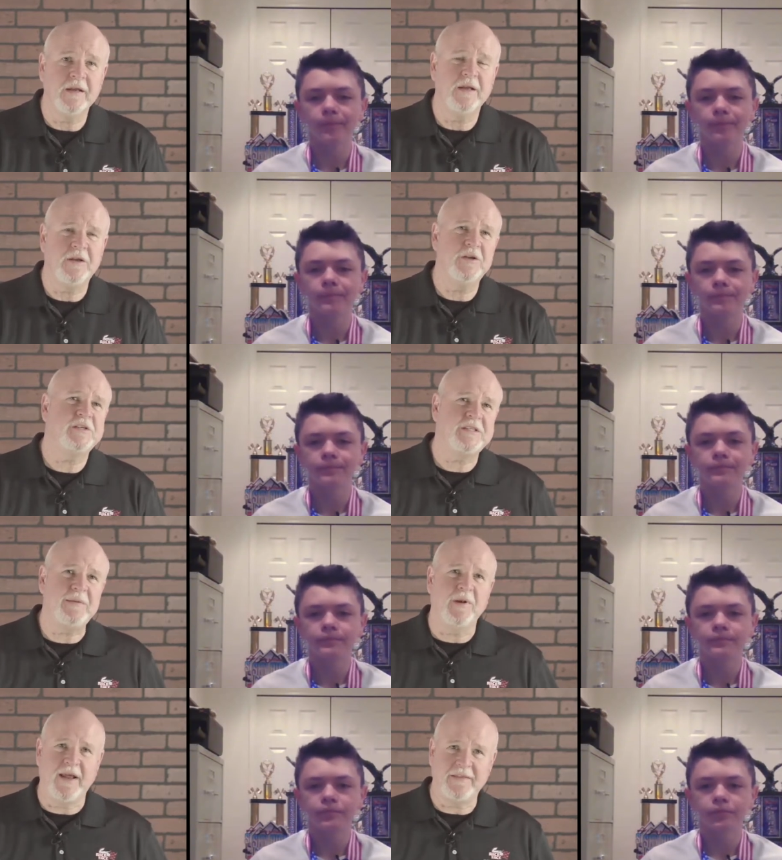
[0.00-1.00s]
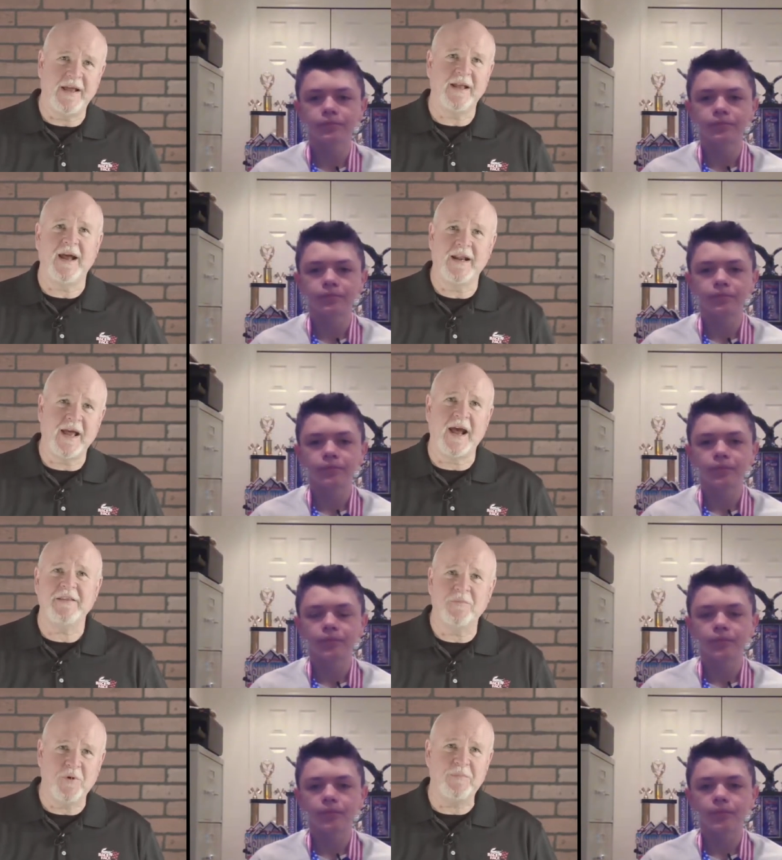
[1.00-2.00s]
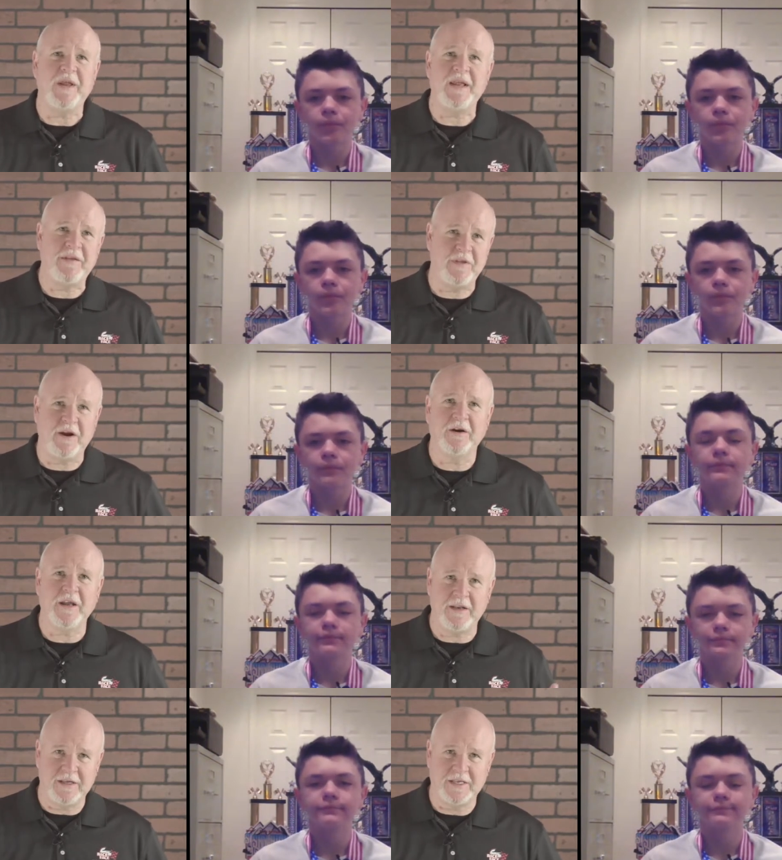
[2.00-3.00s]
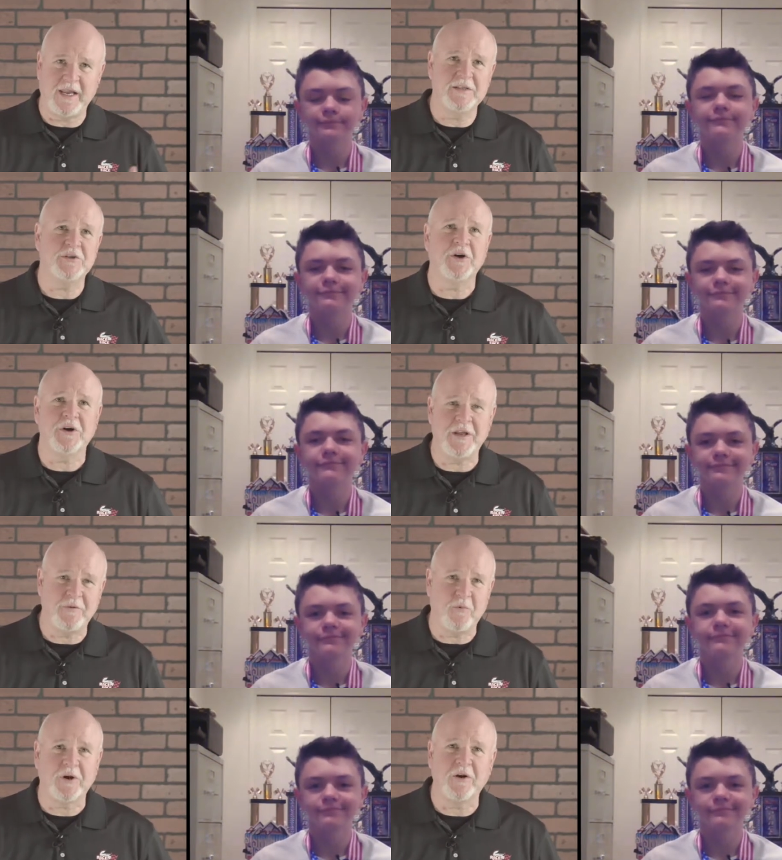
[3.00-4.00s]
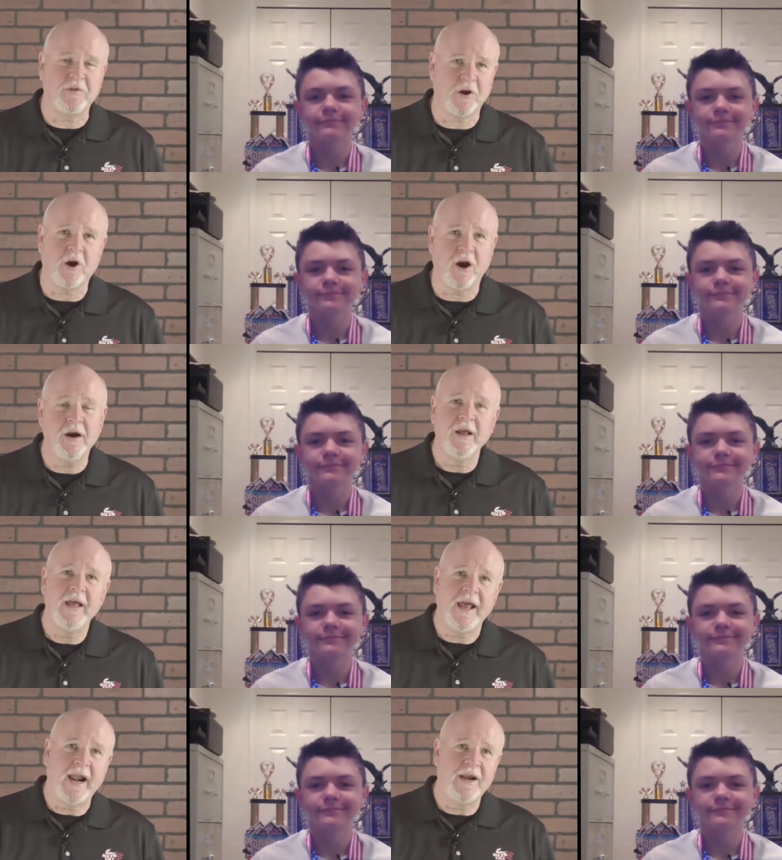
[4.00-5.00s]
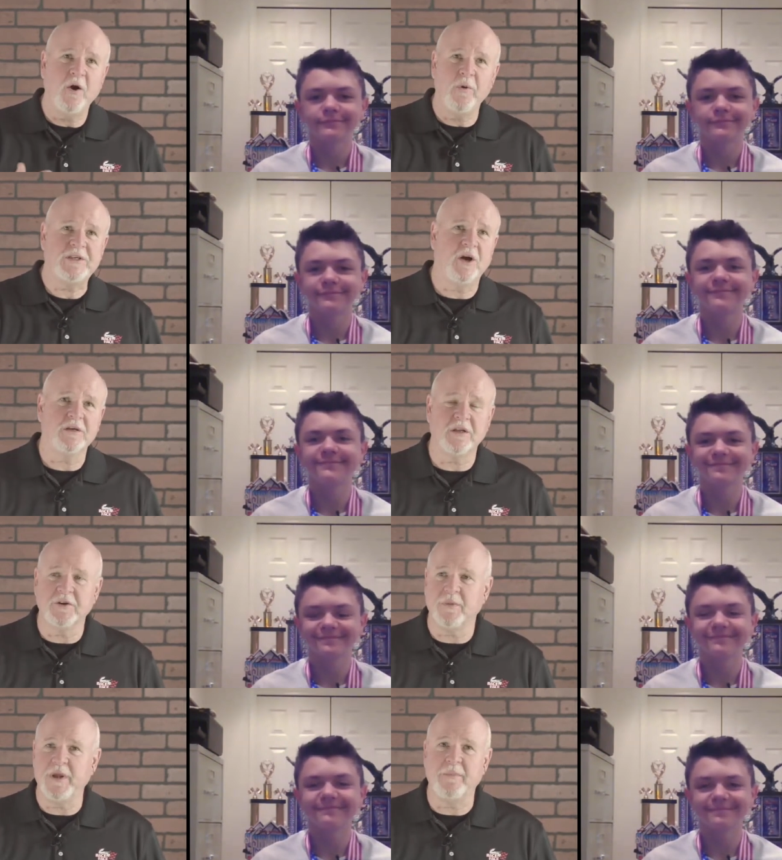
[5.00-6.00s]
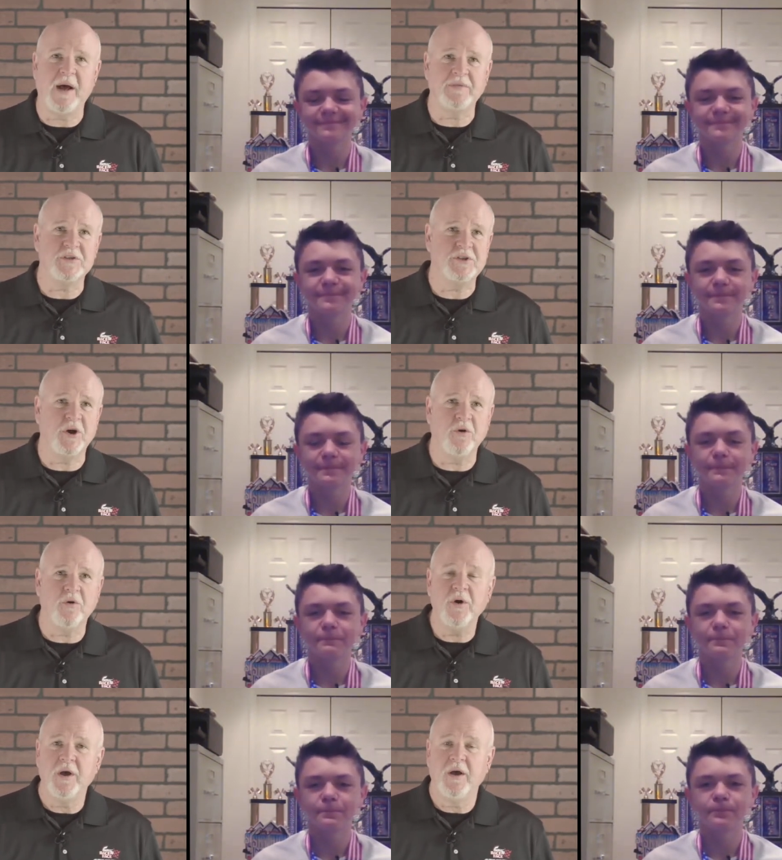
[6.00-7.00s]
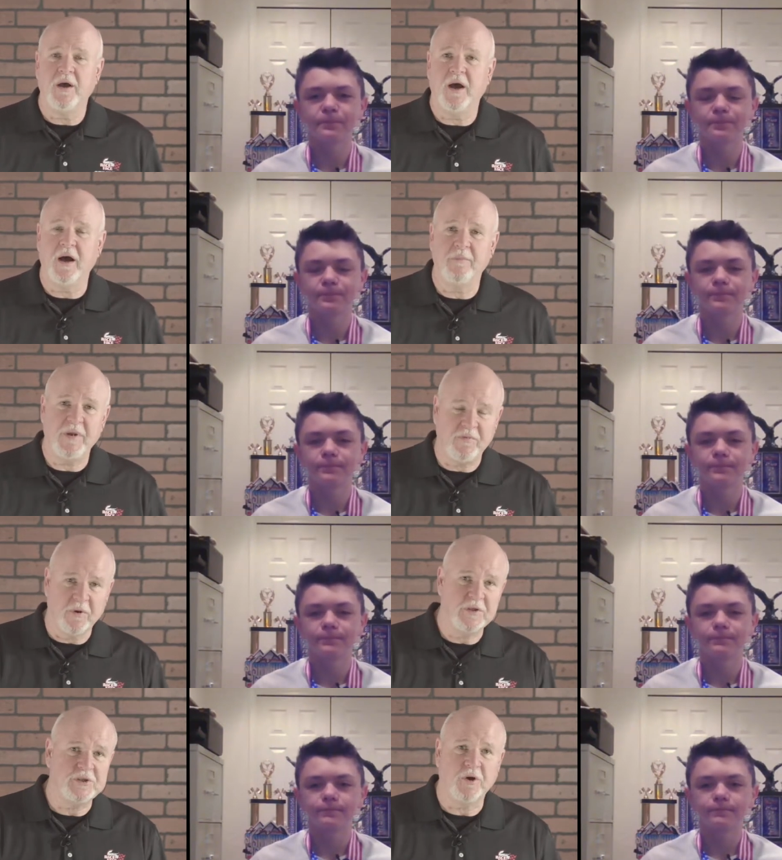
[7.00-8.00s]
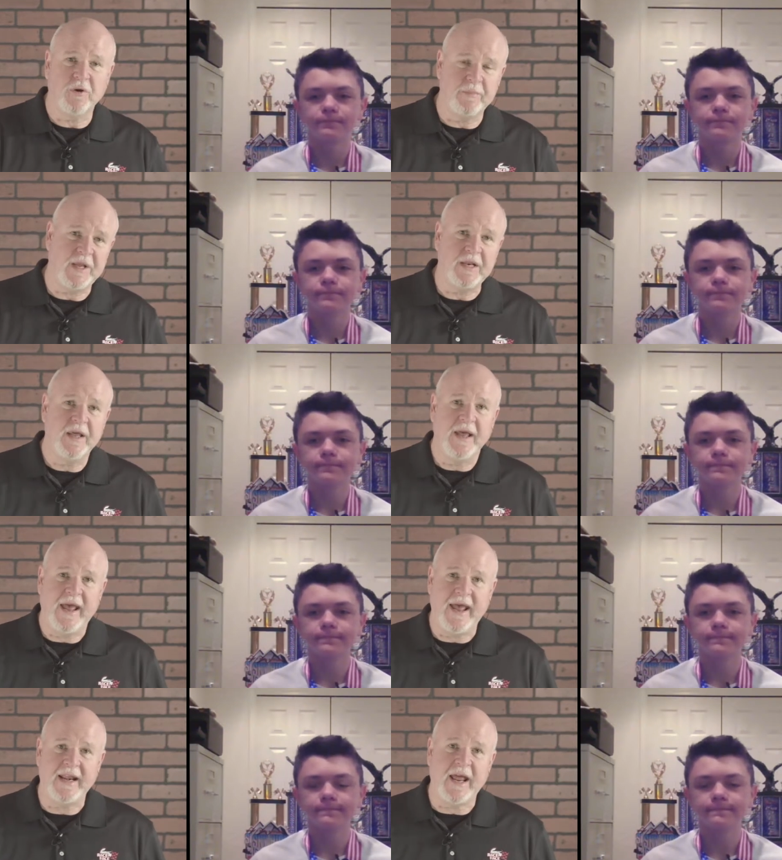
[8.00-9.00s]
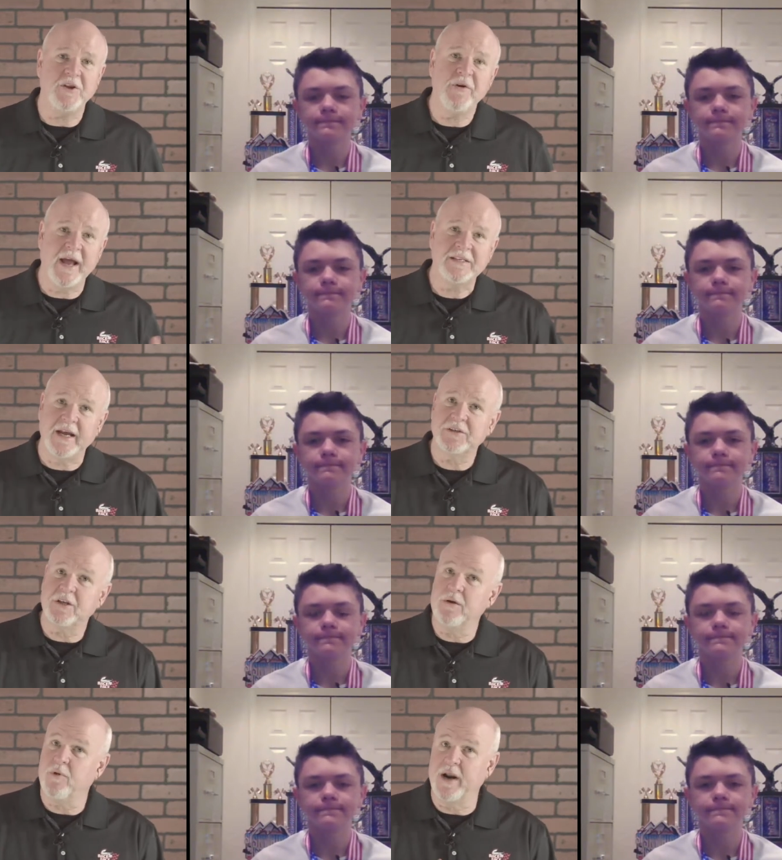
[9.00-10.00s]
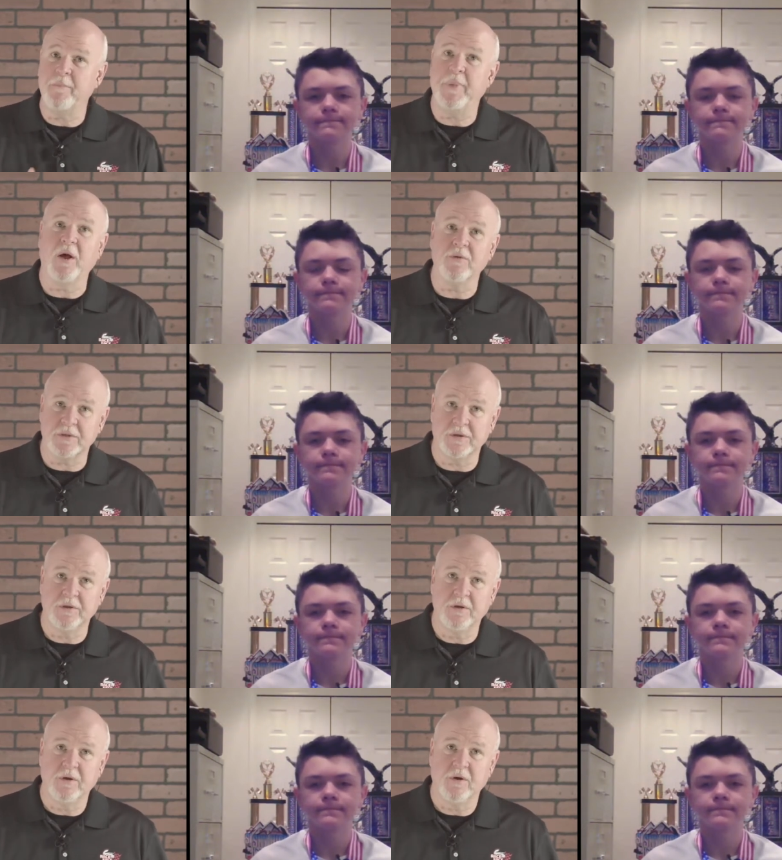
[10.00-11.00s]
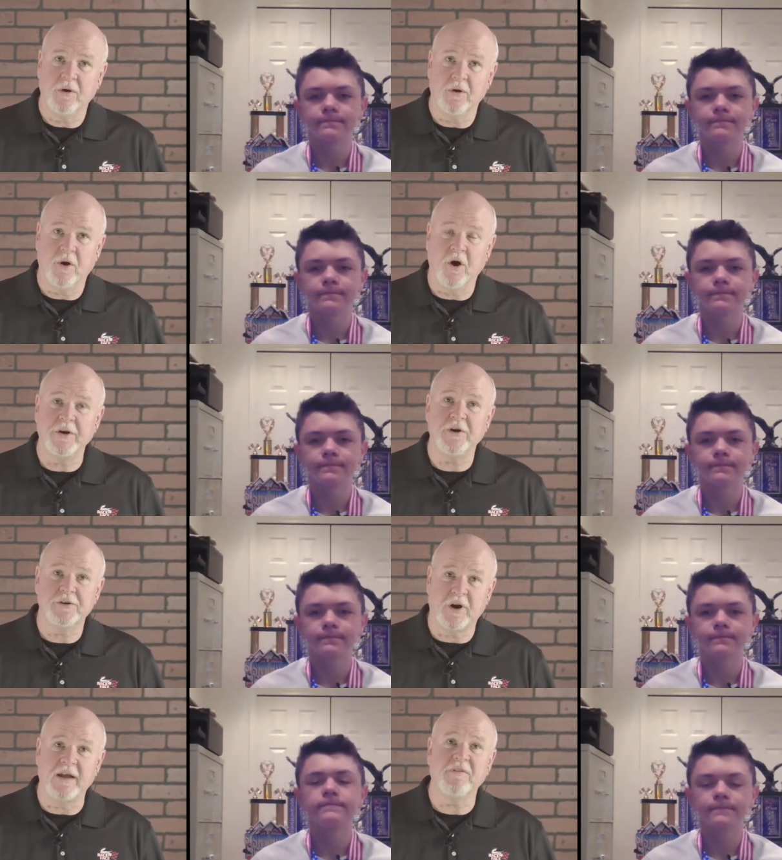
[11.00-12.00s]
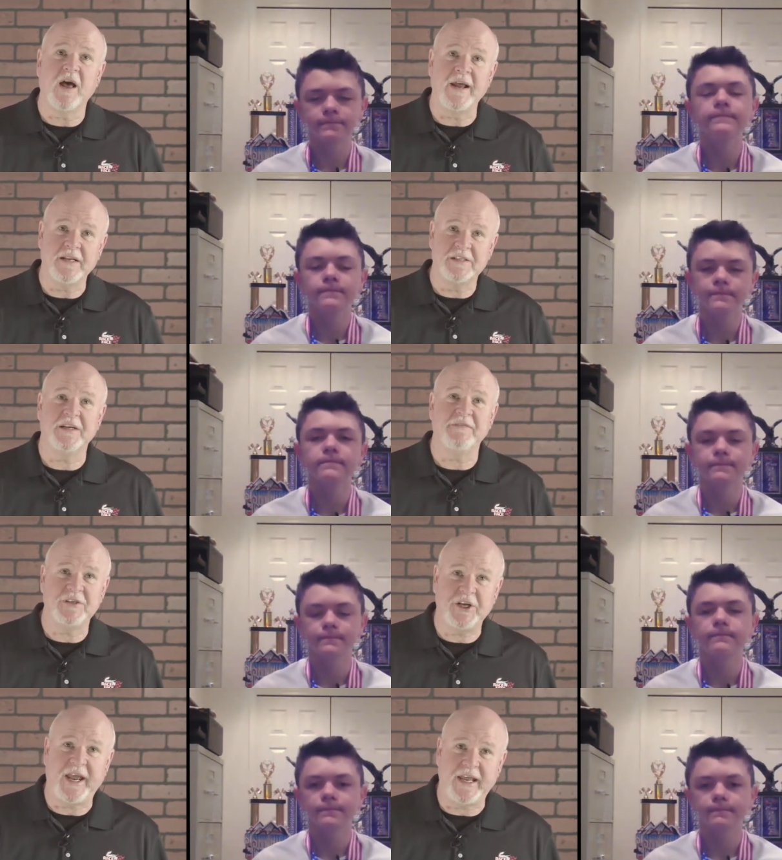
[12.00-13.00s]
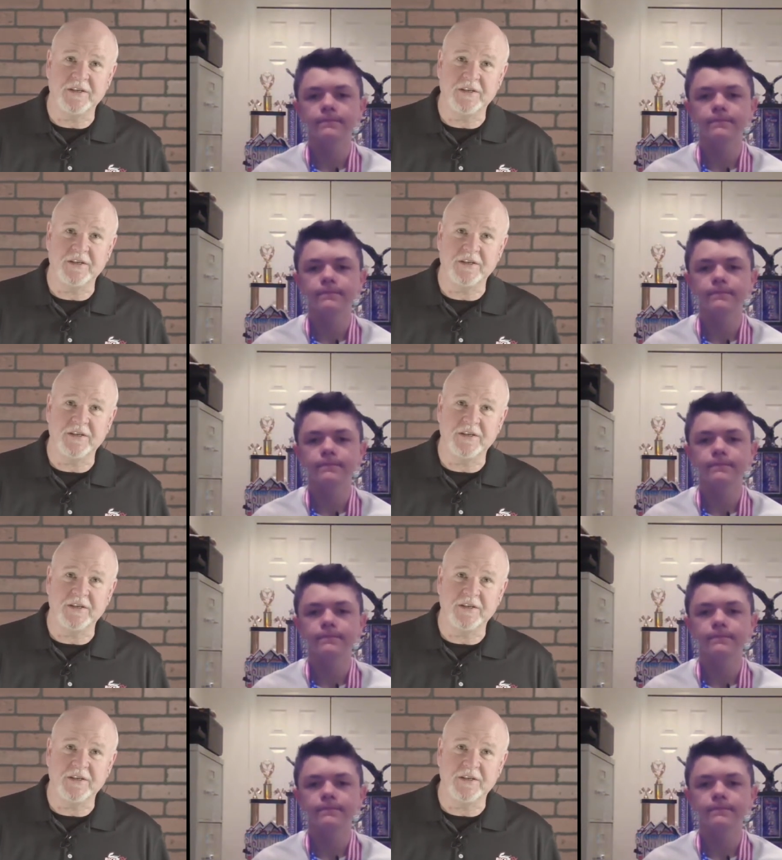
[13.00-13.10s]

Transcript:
Speaker 1: You just seem like that kind of guy that would be in there getting his hands dirty and working on the car. And I know we talked a little bit about the show uh, before the show. I mean, and, and you guys actually run a belt on your drive line mm -hmm. instead of a chain.